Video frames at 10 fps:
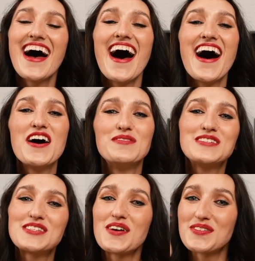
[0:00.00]

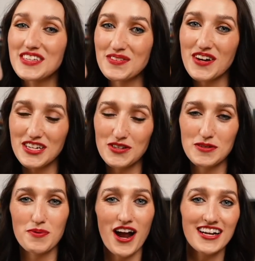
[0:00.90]
So I really want you to
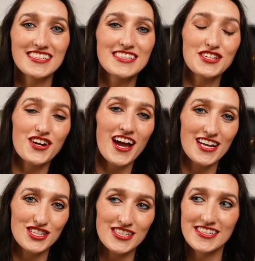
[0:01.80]
practice your
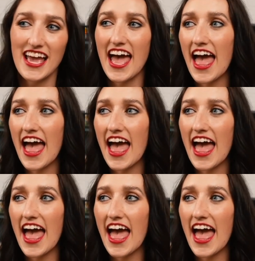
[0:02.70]
edges.